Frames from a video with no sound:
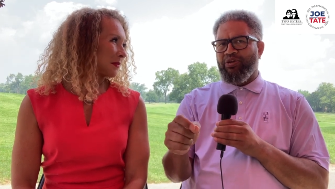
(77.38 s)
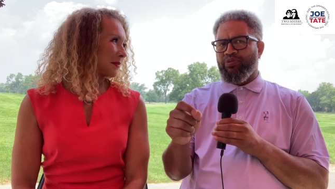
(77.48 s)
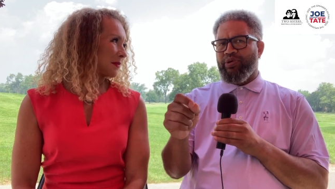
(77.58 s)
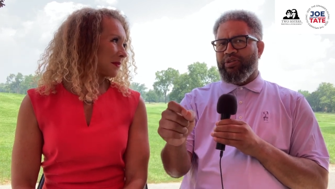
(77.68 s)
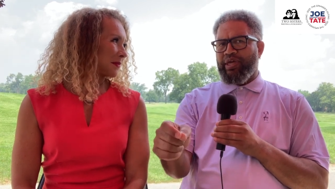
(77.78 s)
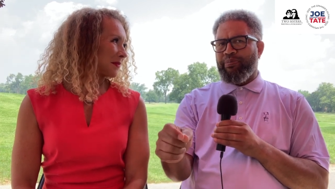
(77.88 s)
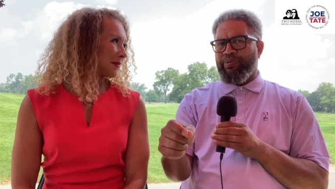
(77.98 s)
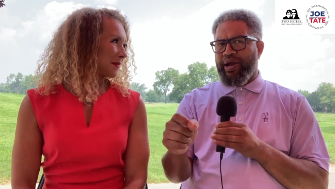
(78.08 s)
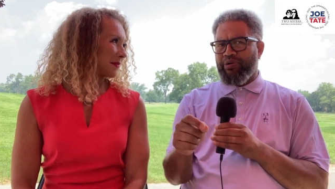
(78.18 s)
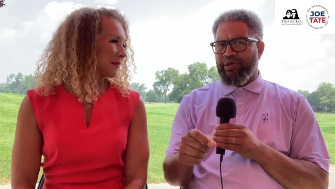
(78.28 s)
Speaker 1: where they
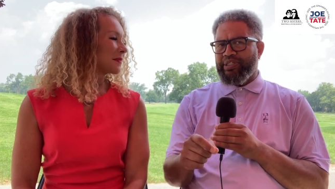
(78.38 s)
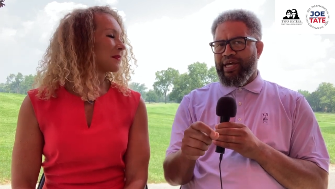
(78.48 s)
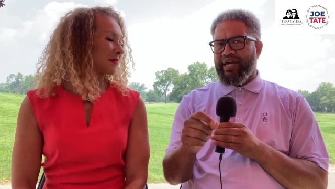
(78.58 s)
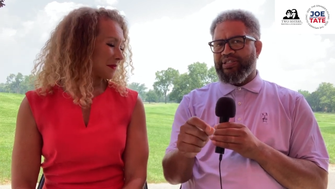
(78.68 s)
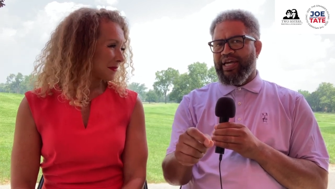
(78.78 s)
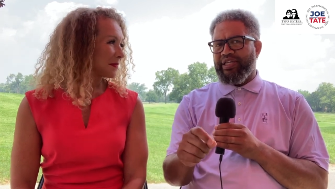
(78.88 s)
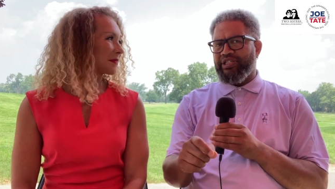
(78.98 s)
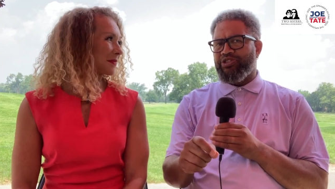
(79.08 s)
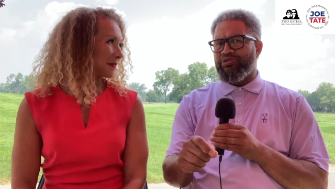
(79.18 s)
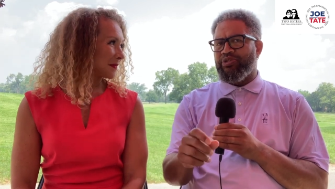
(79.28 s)
prioritize that
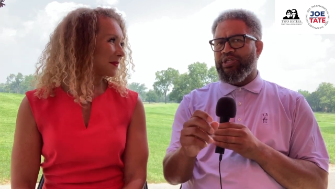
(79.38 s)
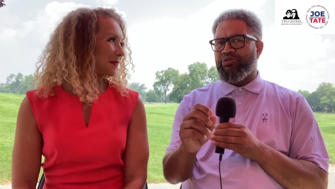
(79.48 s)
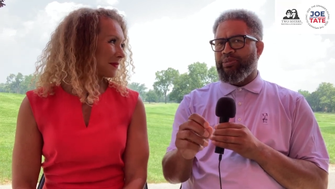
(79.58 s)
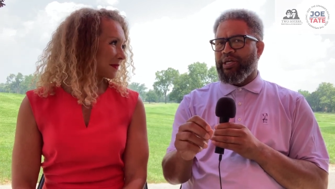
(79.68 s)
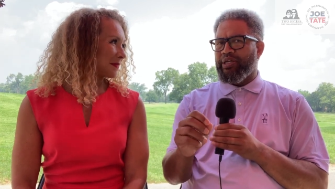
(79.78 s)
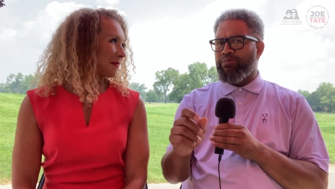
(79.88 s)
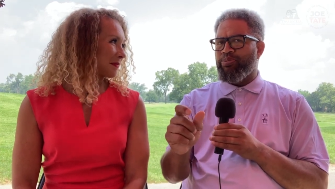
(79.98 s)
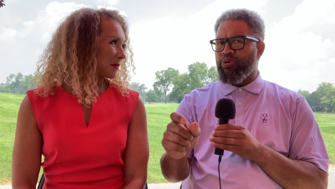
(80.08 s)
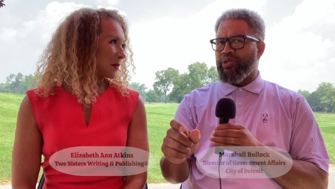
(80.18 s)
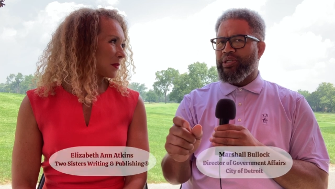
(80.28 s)
issue, then you make it
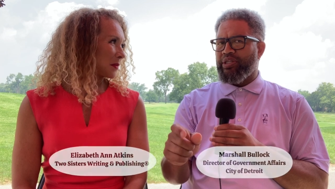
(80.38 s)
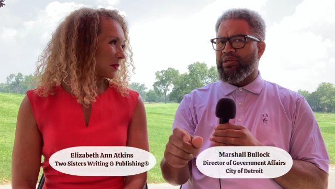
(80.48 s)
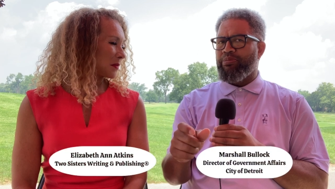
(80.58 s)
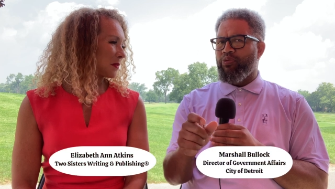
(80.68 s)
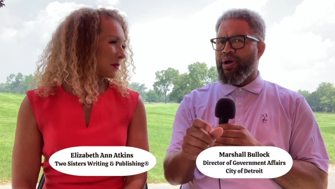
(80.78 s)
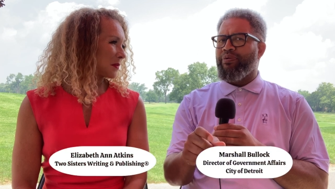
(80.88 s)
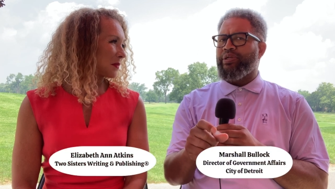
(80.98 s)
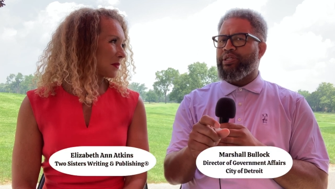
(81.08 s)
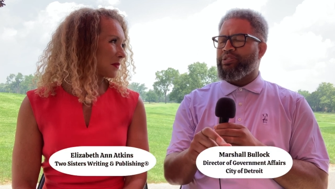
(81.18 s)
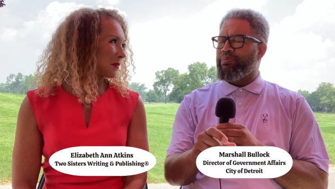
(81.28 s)
important to them of why we
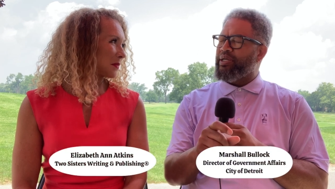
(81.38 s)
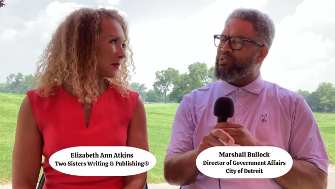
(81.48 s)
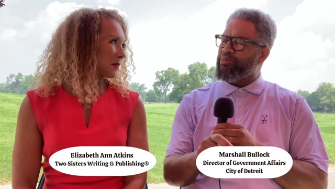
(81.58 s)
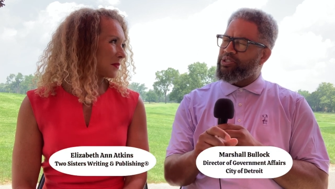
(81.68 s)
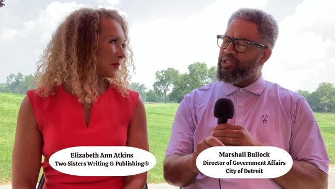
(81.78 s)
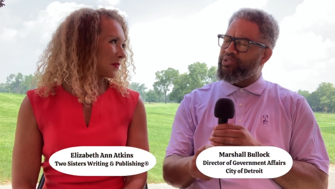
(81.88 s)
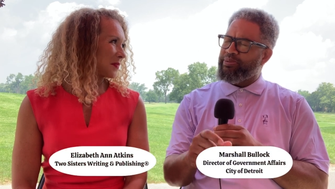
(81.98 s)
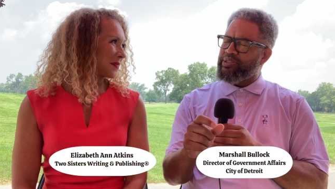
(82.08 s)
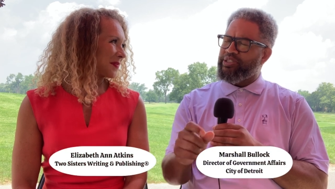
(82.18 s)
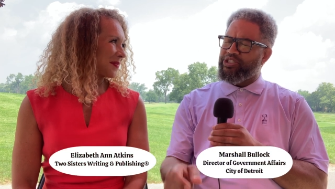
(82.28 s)
need to make some
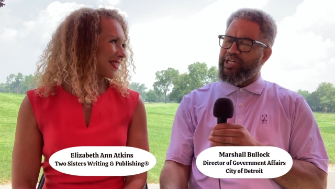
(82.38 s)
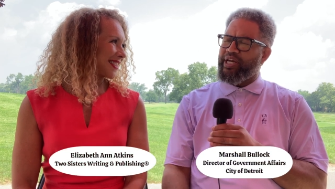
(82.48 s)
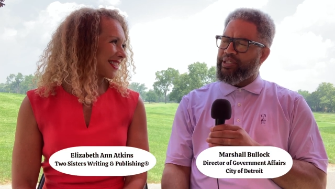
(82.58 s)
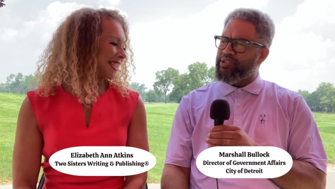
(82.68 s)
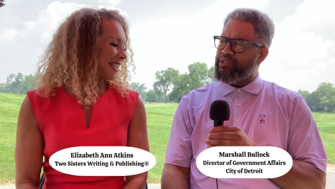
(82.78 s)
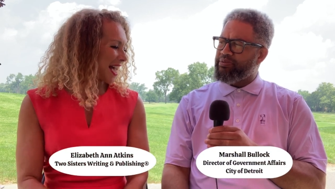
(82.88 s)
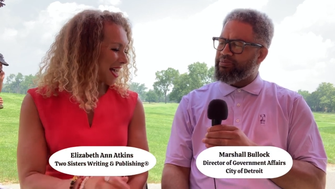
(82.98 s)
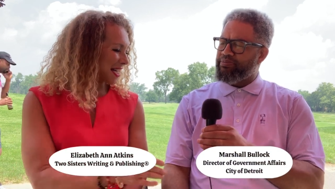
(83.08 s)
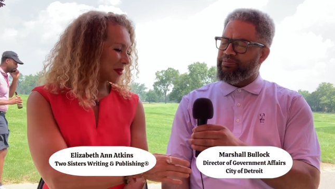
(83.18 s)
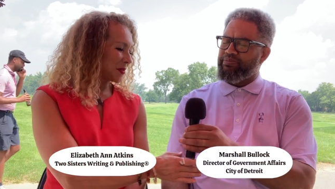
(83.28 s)
adjustments and change.
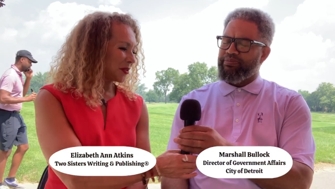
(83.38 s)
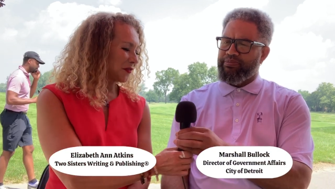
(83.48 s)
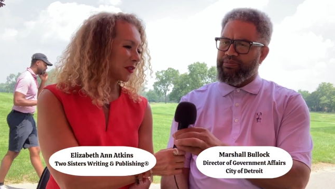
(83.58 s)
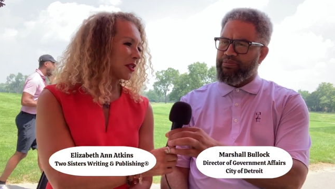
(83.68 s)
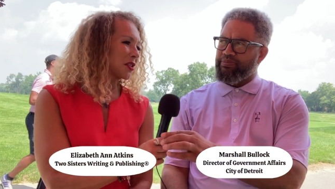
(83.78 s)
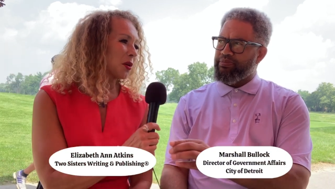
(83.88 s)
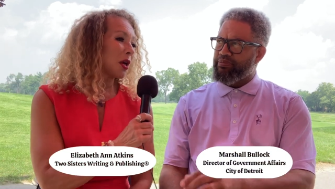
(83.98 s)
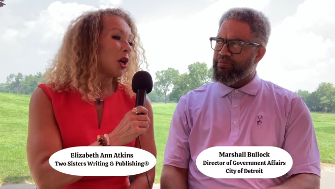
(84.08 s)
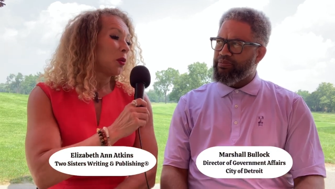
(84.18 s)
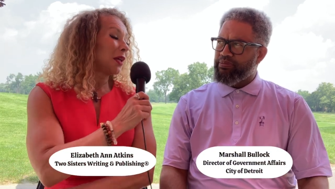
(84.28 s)
Speaker 2: Yes, beautiful. So
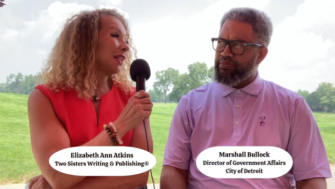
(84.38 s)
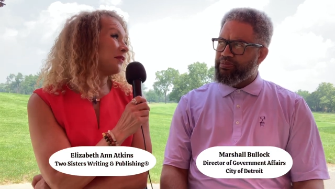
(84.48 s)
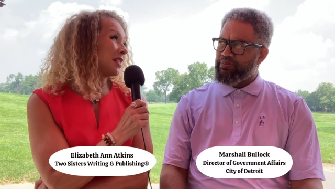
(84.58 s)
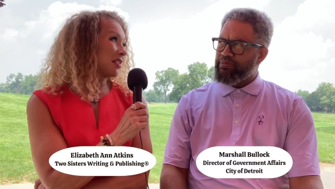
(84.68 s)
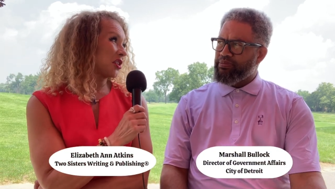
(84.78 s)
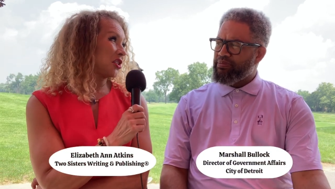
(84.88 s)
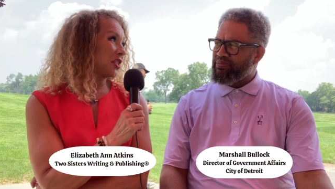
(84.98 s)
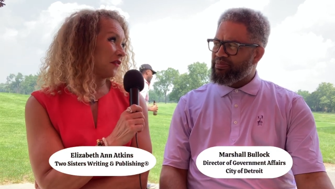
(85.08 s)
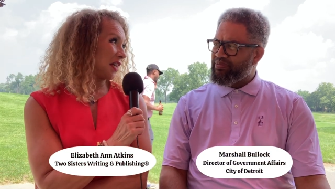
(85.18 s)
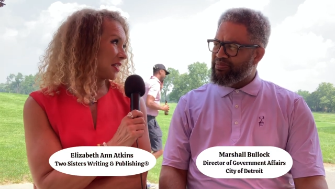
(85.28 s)
we live in such
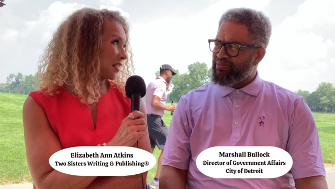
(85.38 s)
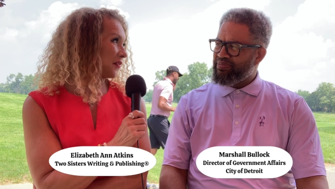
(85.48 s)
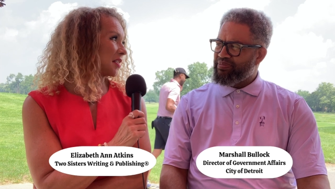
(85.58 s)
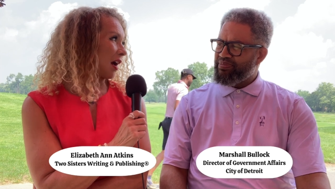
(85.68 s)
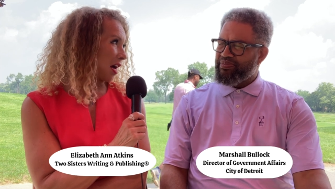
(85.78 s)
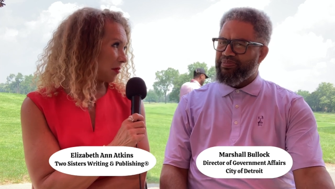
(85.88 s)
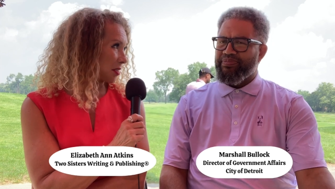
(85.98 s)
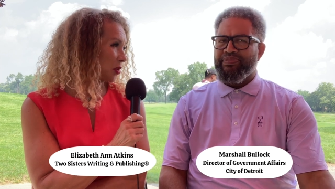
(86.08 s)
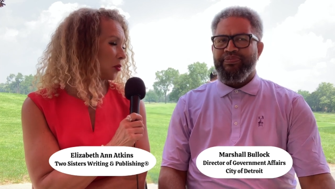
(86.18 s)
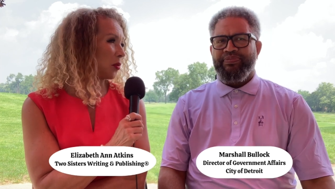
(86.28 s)
divisive
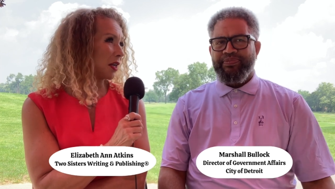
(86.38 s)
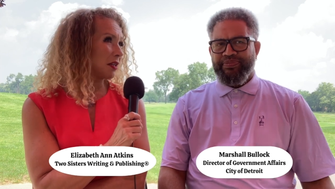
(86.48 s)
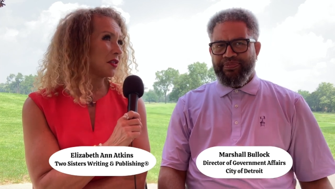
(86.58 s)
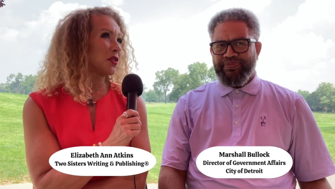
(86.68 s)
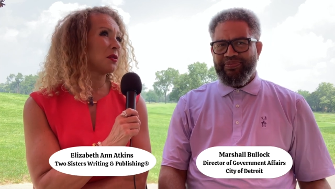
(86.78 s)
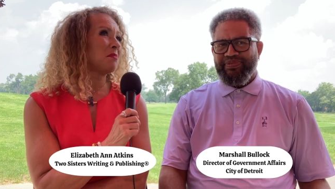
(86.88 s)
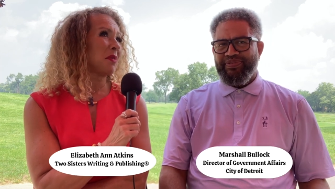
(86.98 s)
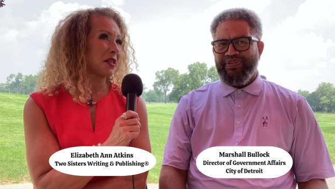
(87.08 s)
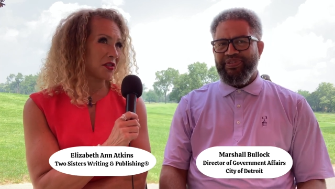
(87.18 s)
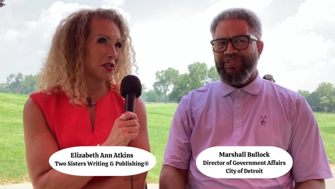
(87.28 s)
times. What is your
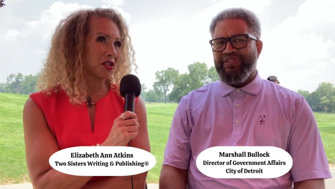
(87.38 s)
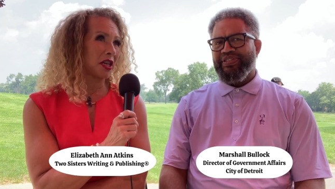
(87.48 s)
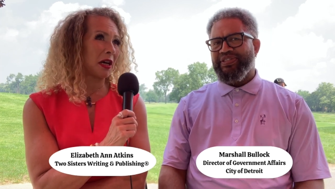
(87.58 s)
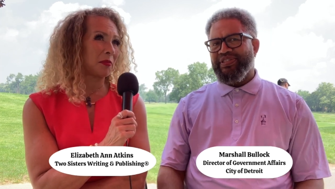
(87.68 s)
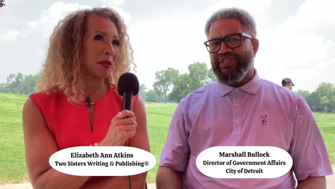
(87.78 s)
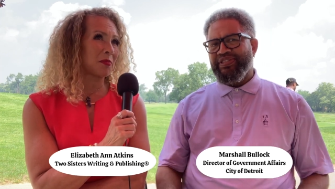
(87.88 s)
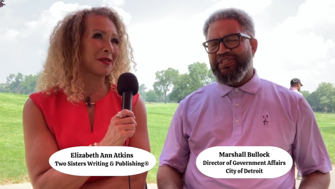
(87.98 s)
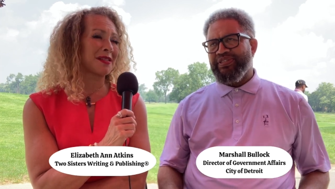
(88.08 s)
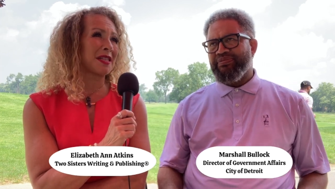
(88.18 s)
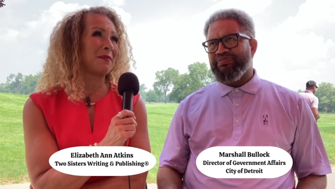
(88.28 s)
message to help
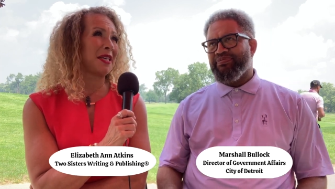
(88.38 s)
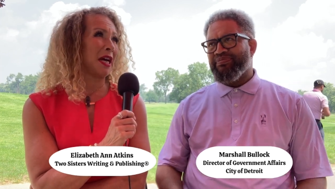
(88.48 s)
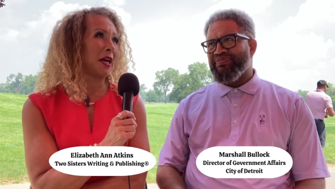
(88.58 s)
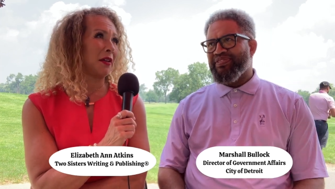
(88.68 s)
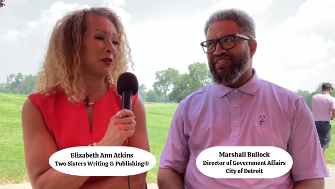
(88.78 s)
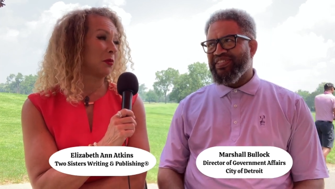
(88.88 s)
people see beyond the